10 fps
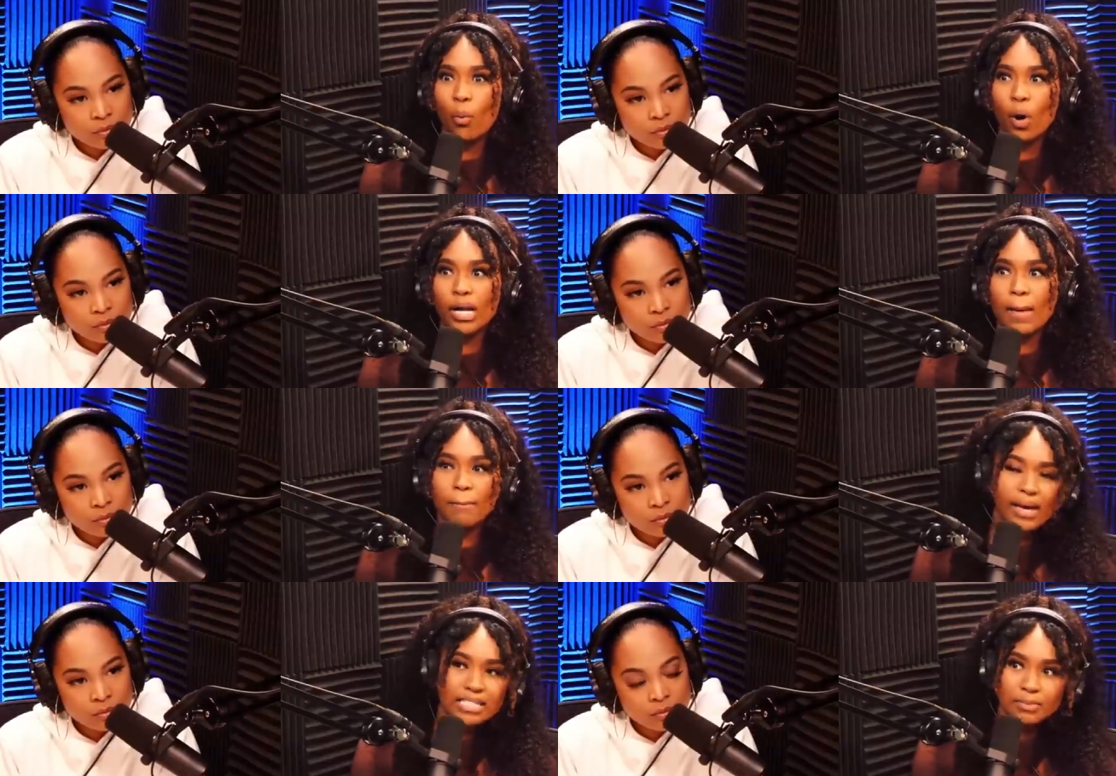Speaker 1: one
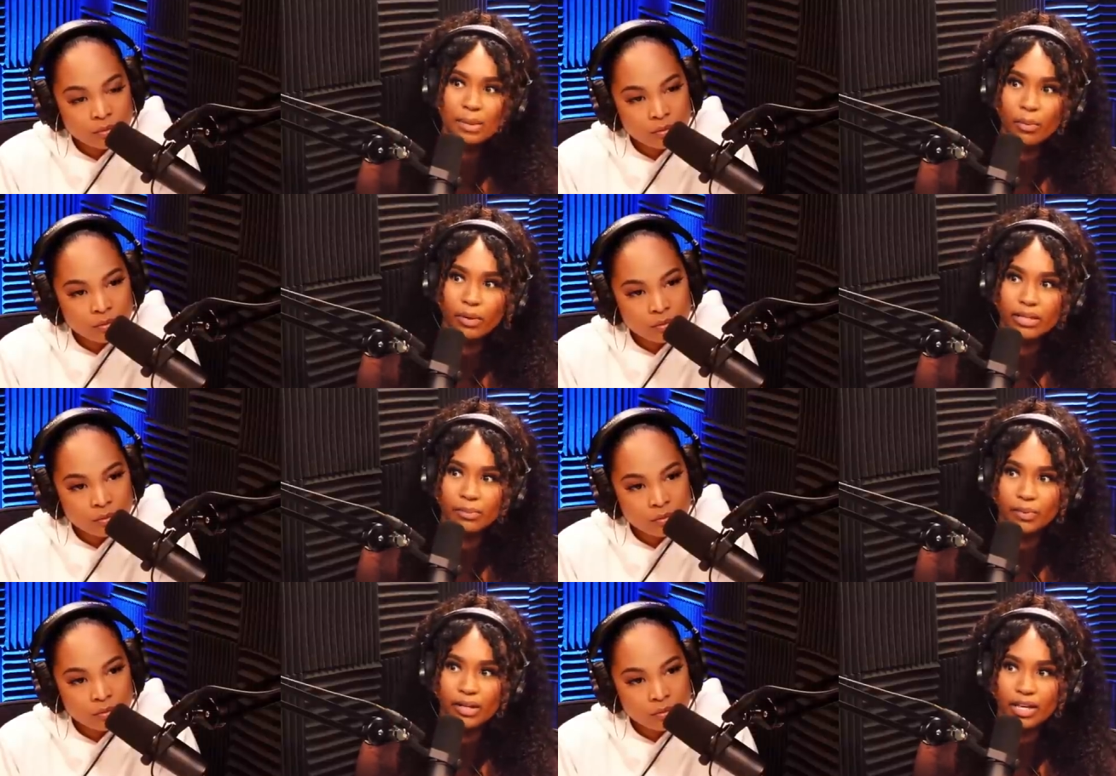amazing people within
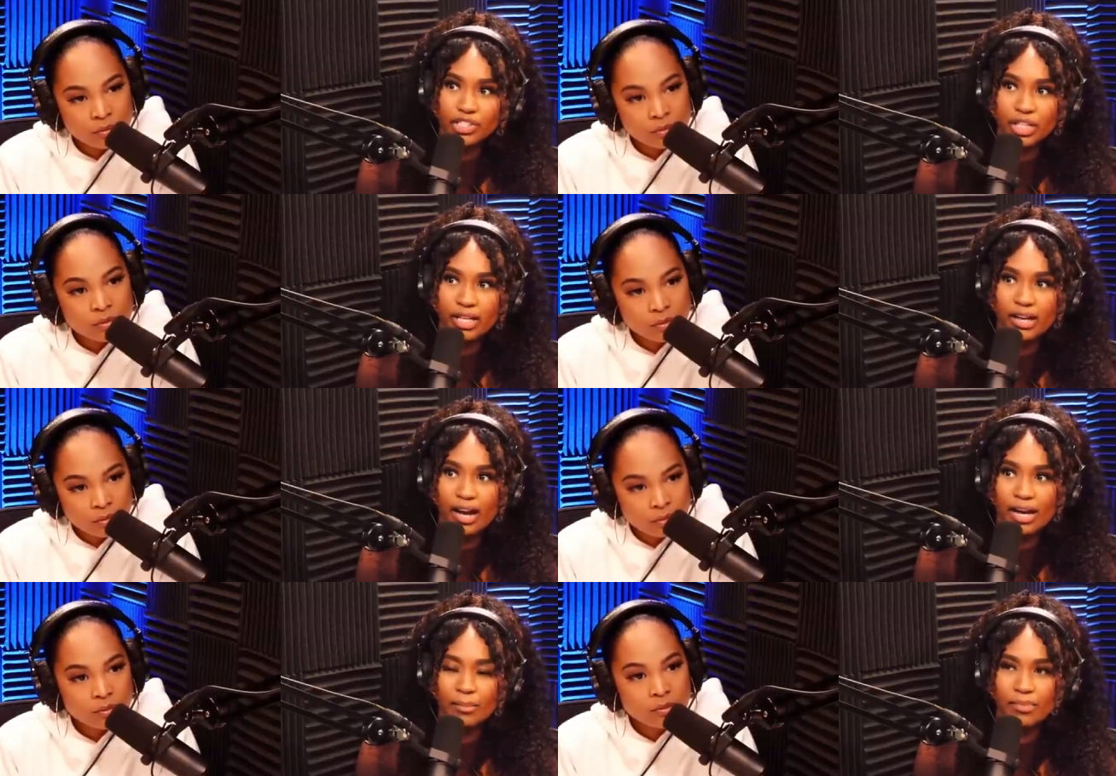production
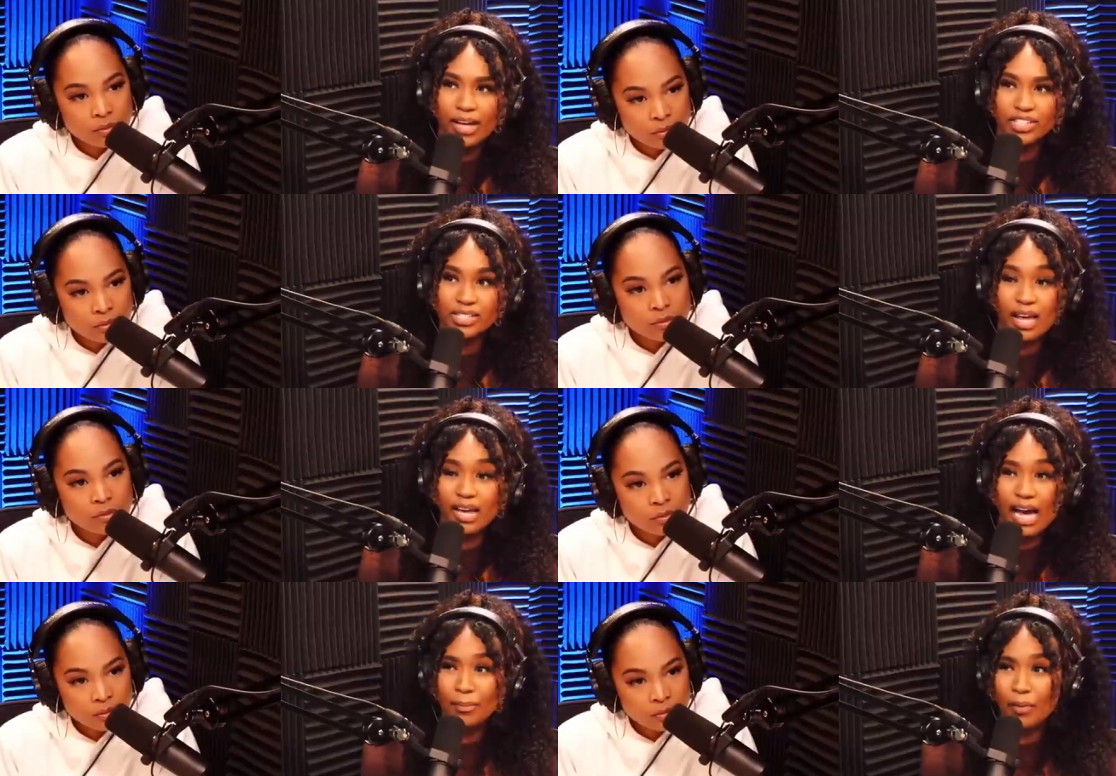um that just like
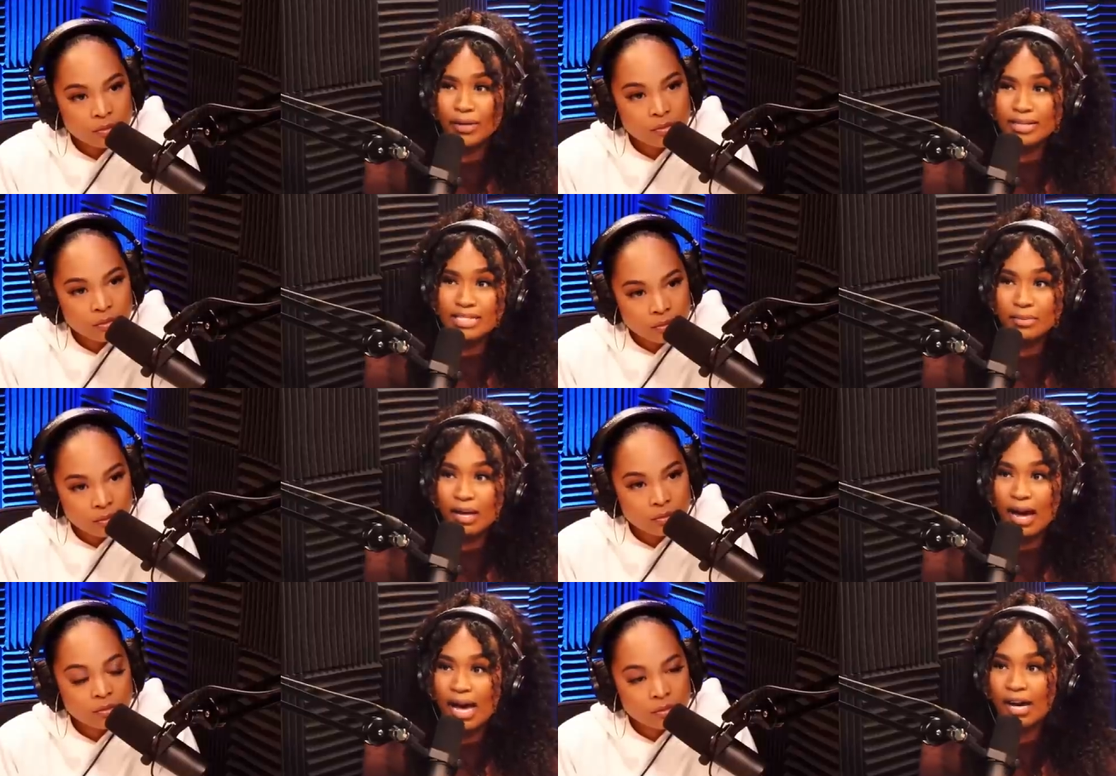kind of poured into me.
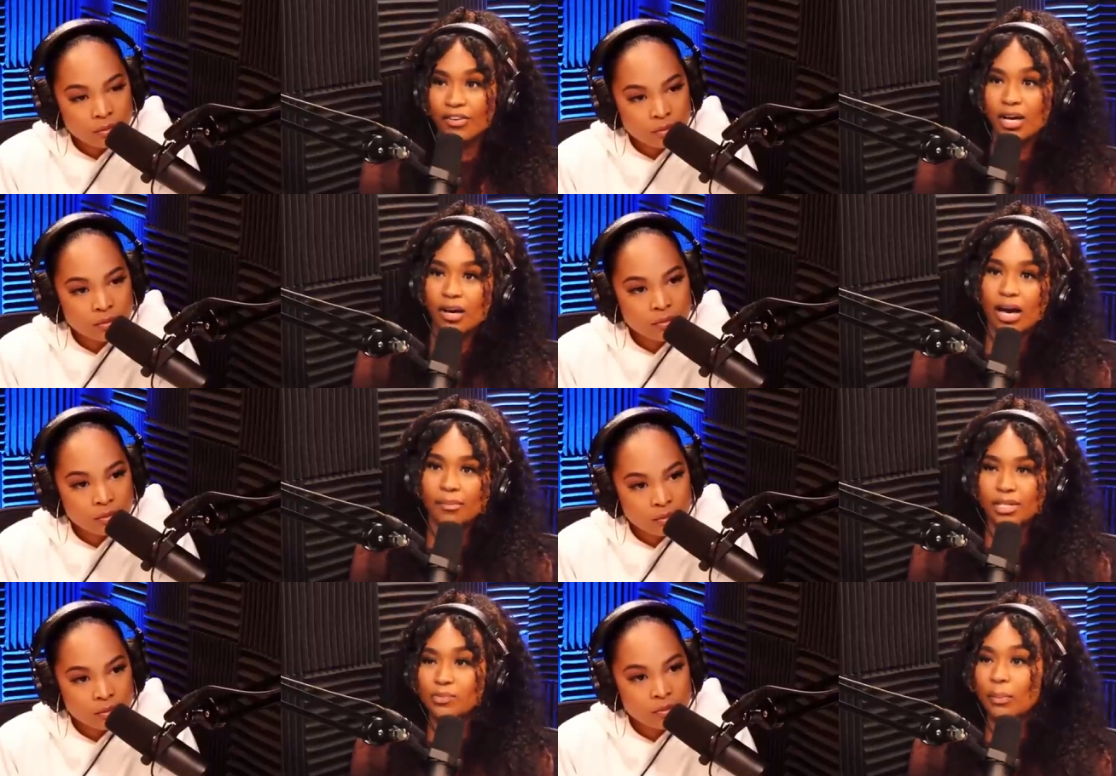I have um
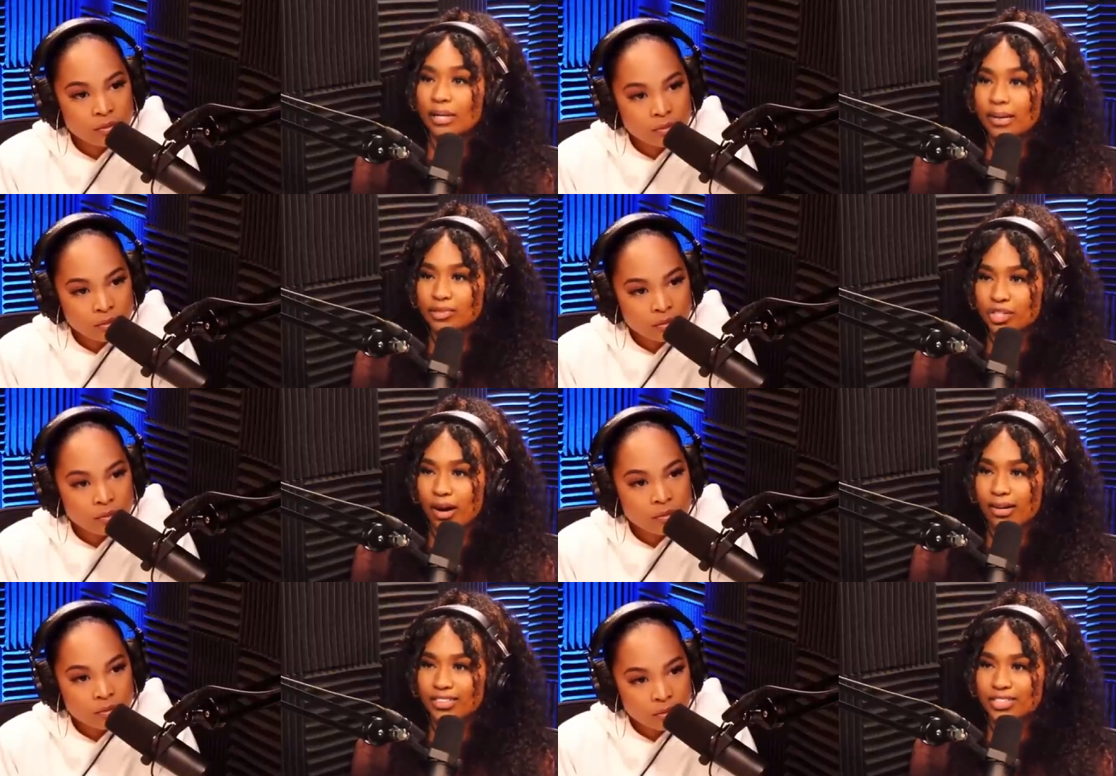this woman named
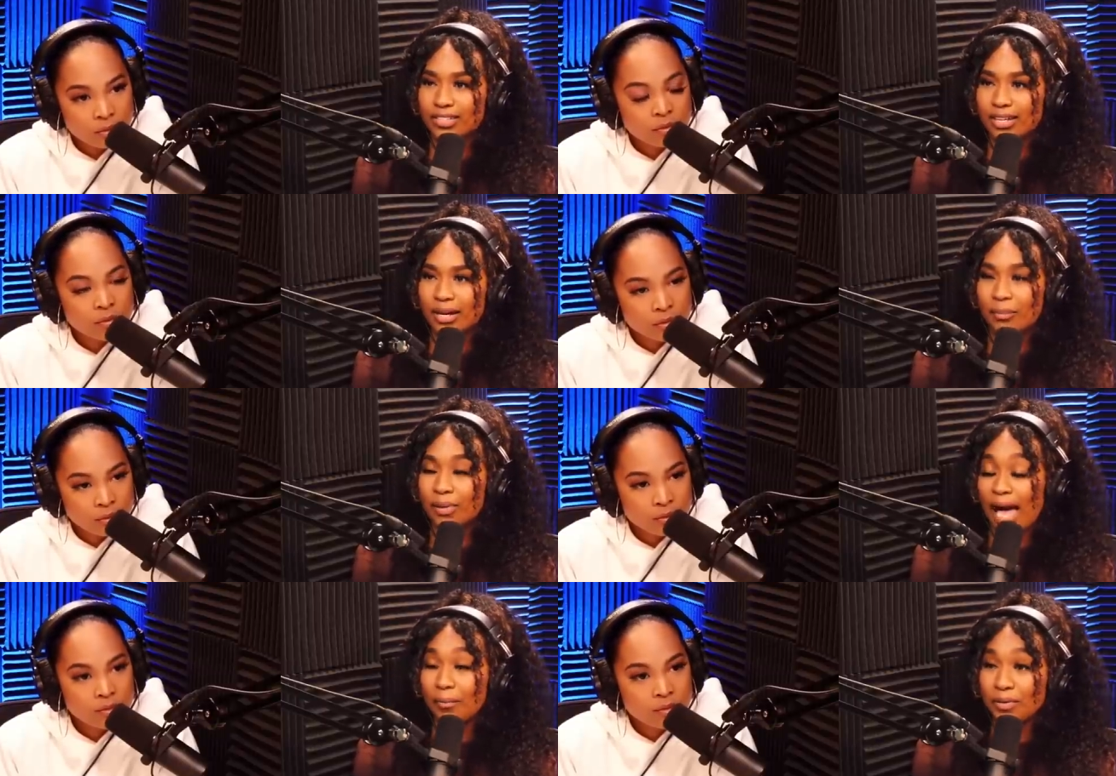Sean. She's a, a
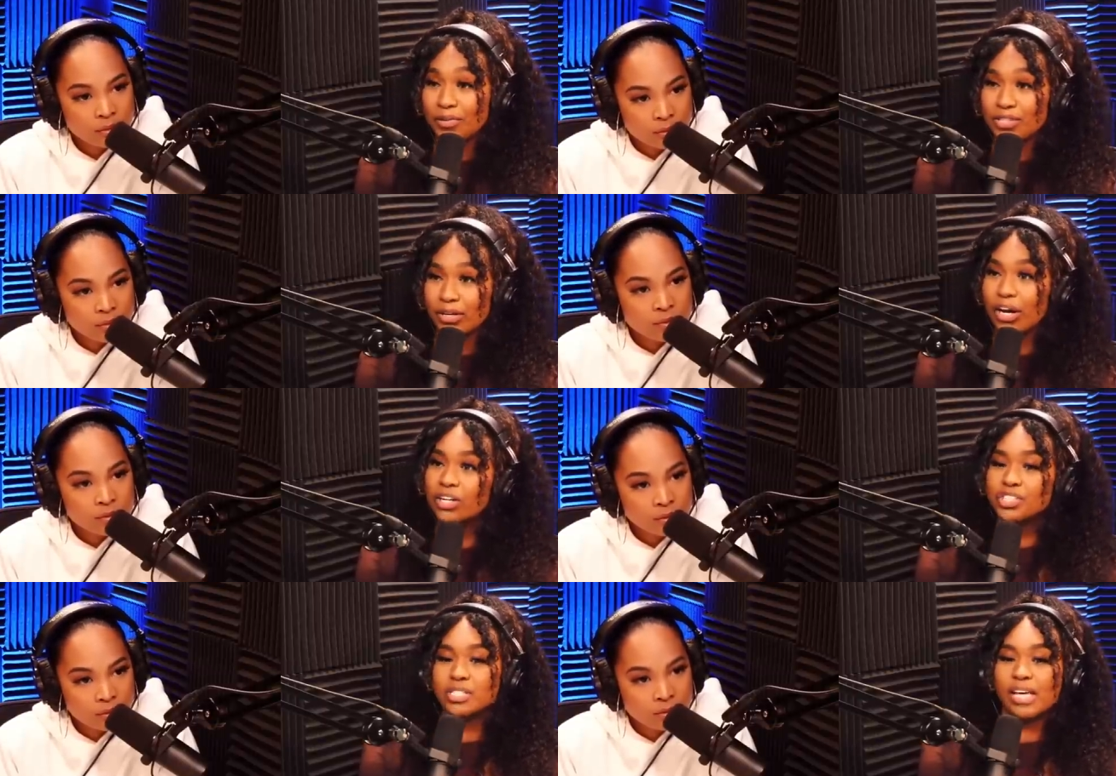black producer.
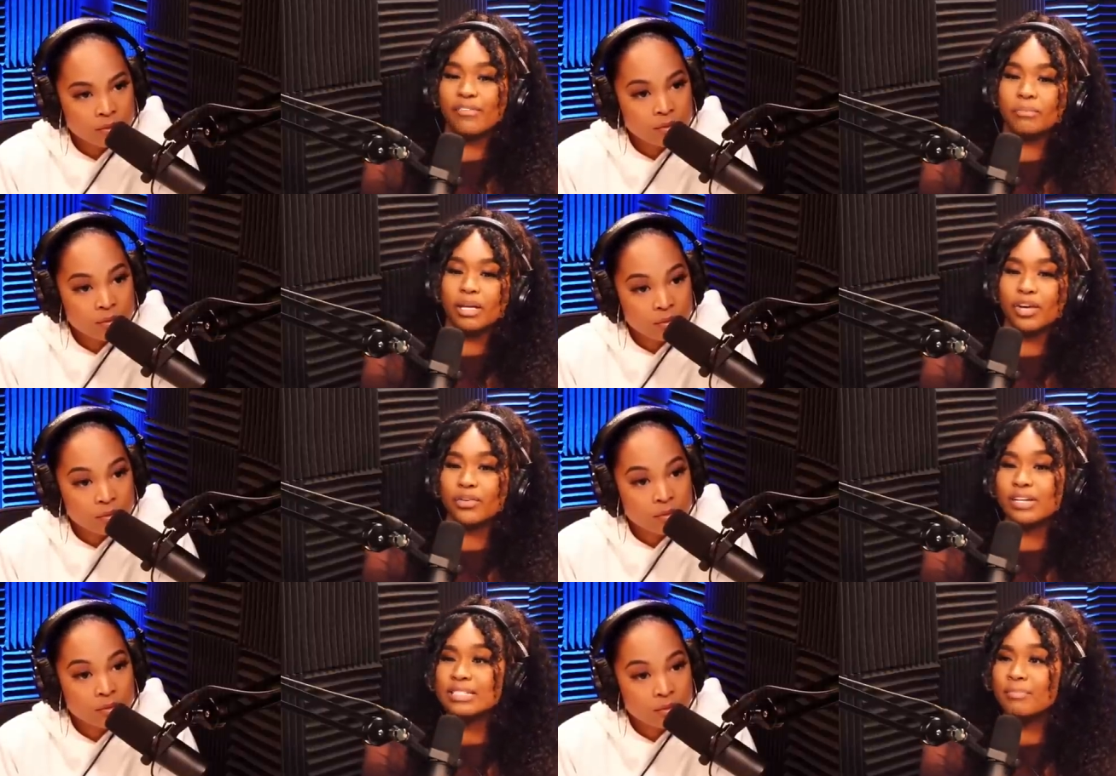She's given me and Chris